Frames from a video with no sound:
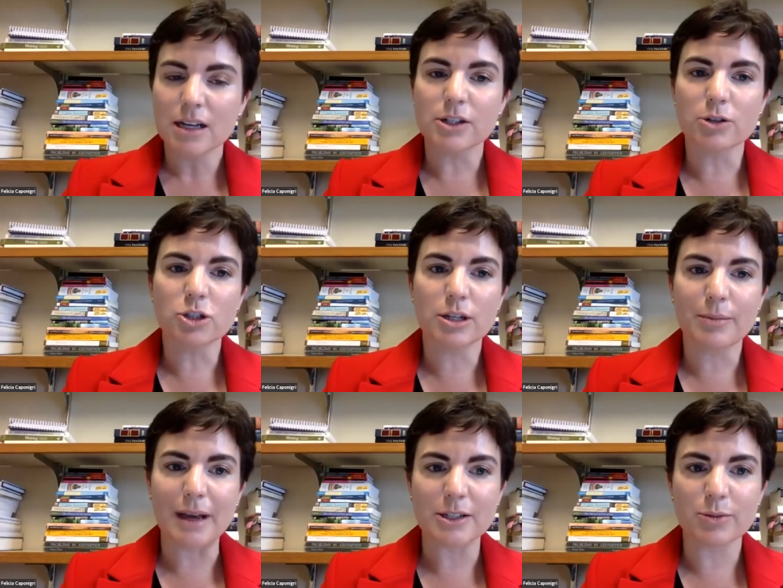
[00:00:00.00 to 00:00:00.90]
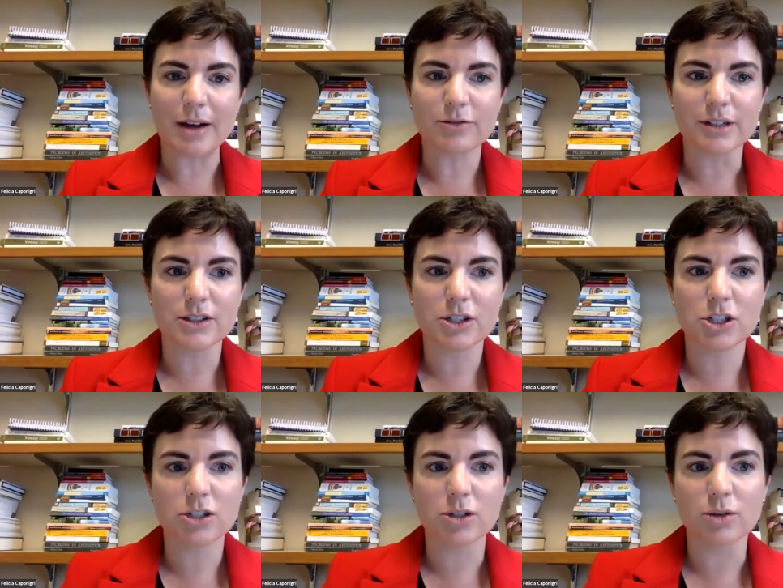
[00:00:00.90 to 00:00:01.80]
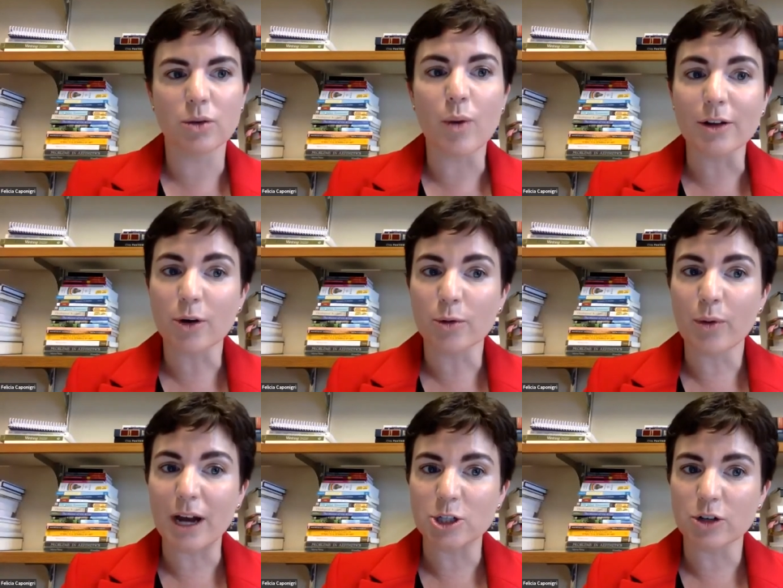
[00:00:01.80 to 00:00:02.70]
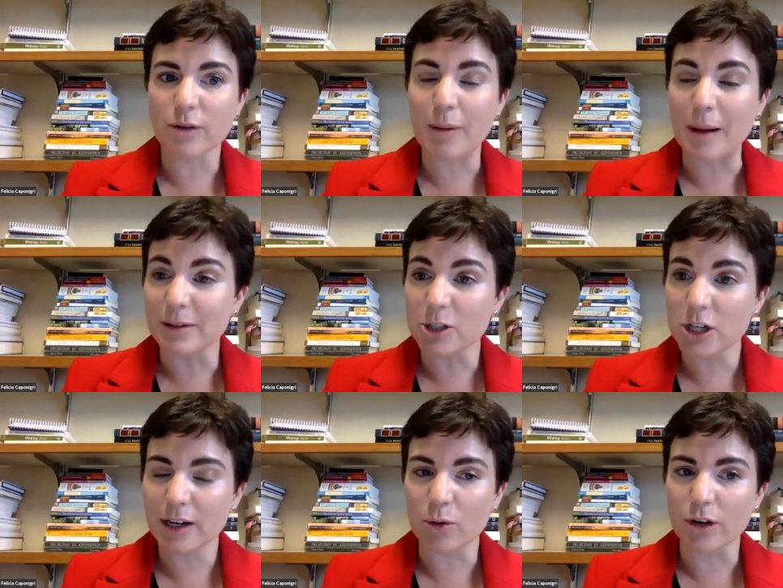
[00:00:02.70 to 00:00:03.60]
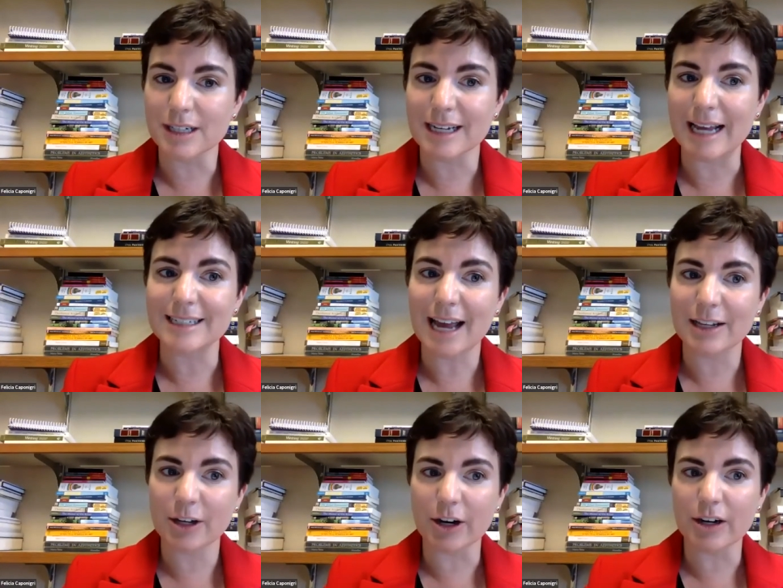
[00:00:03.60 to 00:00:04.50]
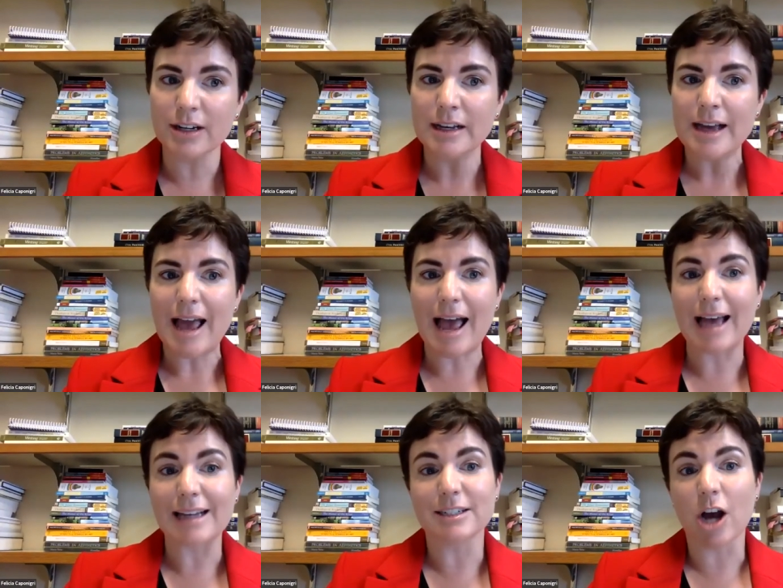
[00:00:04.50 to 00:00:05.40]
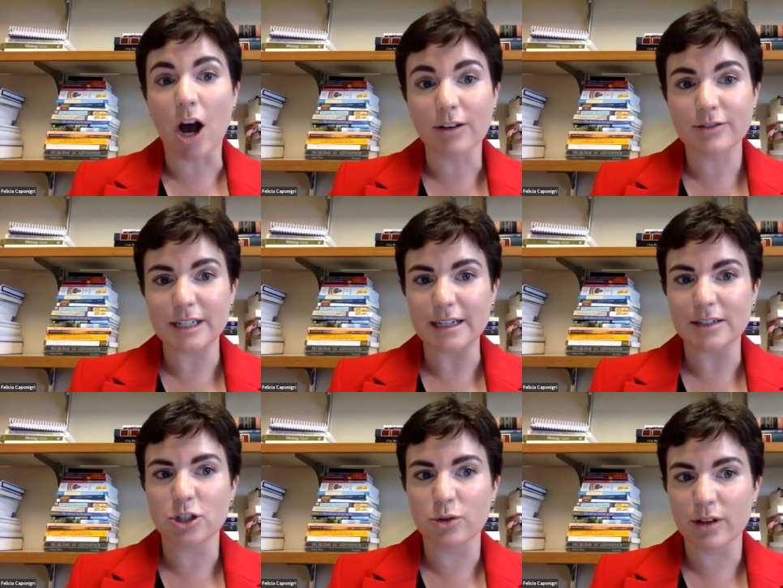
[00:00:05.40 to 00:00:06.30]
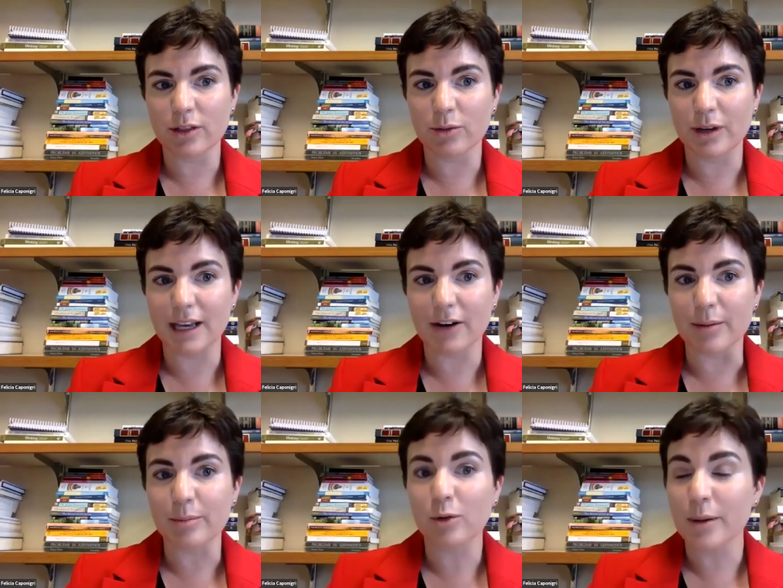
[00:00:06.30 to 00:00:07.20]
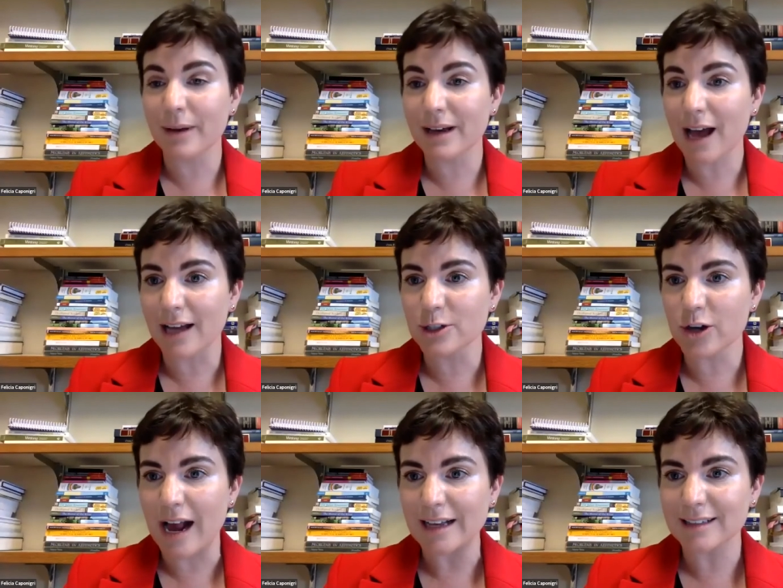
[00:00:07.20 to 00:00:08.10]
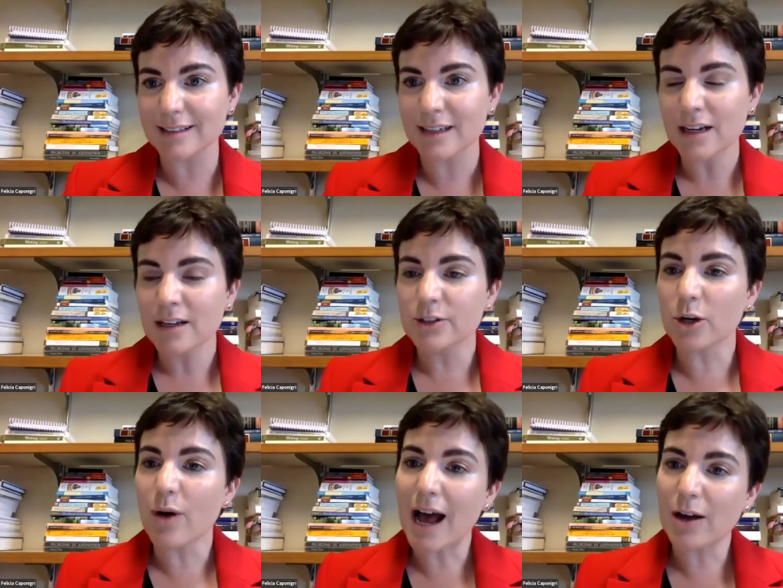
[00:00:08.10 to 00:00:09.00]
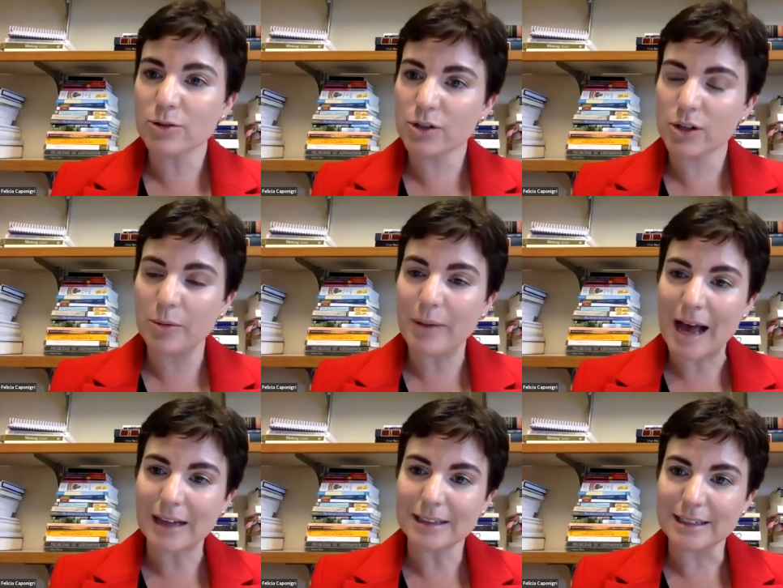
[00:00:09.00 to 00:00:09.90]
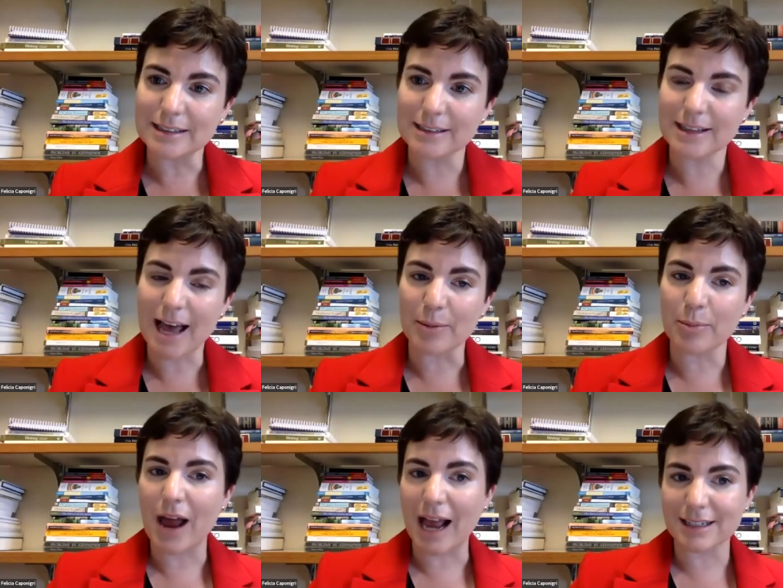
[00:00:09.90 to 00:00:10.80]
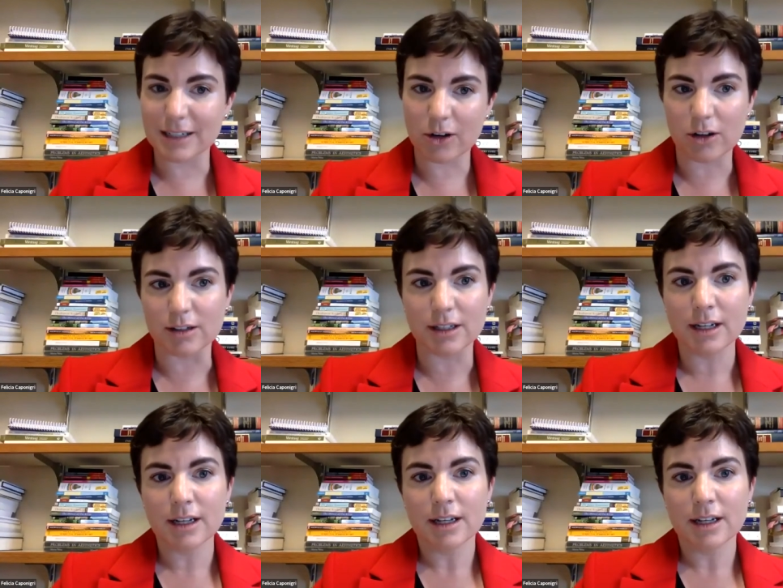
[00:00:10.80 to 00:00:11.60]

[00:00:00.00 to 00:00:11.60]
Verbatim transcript: So she makes reference to the well known pressure for publishing in order to get tenure and often two to three year employment contracts. So, how do you balance that practical?